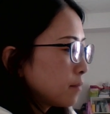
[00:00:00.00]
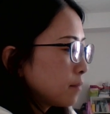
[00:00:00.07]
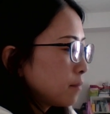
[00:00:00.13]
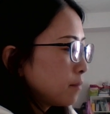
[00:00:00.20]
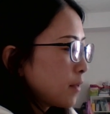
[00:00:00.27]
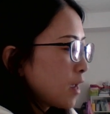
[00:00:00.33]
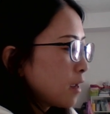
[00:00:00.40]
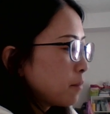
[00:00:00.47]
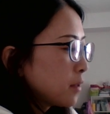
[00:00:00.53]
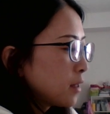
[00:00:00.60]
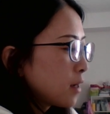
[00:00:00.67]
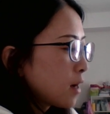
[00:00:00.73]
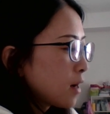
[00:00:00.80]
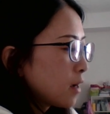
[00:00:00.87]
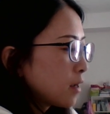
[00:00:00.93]
Maybe
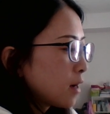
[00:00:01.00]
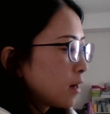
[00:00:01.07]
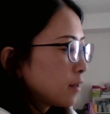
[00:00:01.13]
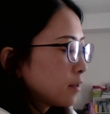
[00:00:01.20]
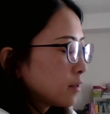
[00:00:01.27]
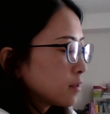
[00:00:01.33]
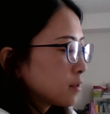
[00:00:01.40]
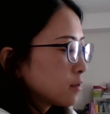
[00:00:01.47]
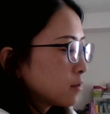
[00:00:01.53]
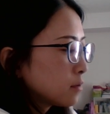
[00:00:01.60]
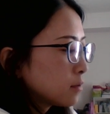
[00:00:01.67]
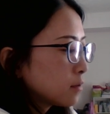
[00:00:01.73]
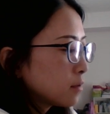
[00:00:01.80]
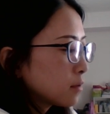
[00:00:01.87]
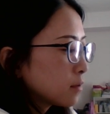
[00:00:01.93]
I
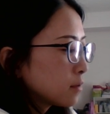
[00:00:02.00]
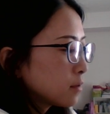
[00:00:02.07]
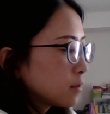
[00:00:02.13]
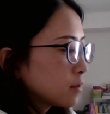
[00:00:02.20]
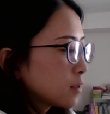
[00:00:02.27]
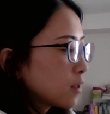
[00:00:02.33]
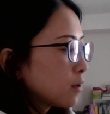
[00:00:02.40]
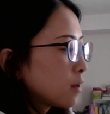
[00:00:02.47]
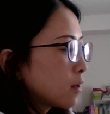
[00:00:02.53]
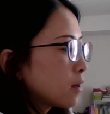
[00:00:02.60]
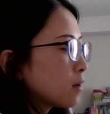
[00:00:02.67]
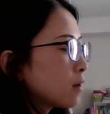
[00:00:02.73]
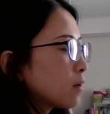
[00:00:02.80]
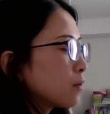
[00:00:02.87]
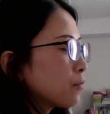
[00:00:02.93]
understood
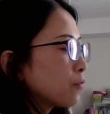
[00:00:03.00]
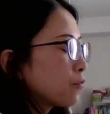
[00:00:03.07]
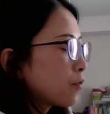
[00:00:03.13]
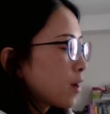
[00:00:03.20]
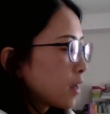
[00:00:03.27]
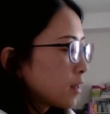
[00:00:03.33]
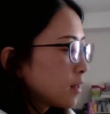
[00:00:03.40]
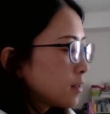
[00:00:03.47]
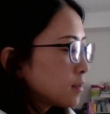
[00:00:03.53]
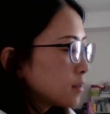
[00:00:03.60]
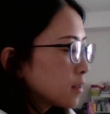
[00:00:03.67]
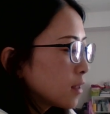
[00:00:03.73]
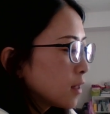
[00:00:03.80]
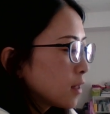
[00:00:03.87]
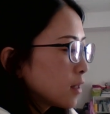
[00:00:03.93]
the phrase.
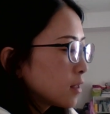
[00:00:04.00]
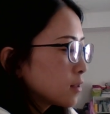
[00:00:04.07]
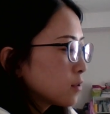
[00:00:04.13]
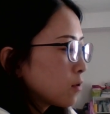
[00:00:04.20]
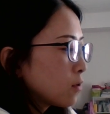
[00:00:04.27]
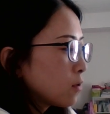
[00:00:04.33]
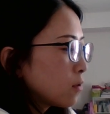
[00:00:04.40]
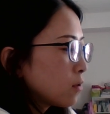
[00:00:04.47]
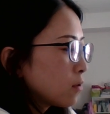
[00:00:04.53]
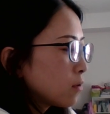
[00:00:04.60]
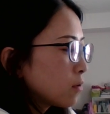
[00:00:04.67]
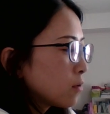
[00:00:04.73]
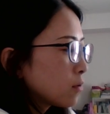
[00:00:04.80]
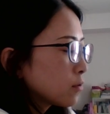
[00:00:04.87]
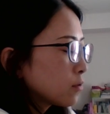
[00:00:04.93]

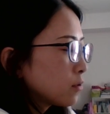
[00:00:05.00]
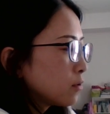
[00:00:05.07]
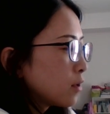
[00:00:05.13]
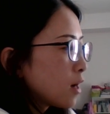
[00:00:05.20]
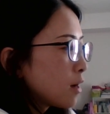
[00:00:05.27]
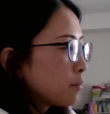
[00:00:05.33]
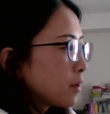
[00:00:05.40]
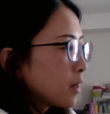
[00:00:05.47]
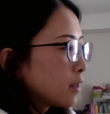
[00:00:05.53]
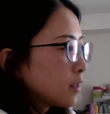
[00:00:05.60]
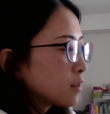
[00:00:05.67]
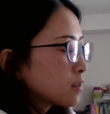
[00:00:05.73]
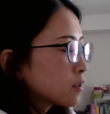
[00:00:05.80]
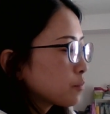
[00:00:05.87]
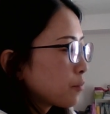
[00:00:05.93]
So, do you have any
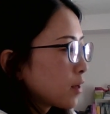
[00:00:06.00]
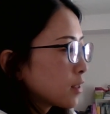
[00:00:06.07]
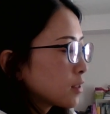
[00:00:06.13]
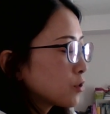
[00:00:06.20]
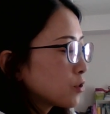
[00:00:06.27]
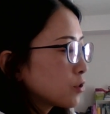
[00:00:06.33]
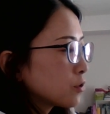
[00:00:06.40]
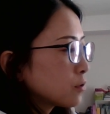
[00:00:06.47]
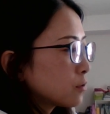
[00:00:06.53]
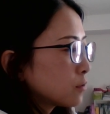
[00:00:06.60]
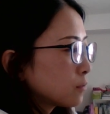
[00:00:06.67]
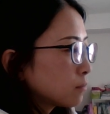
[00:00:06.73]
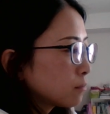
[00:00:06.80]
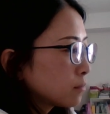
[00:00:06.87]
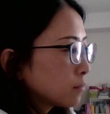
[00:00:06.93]

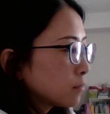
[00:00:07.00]
expression?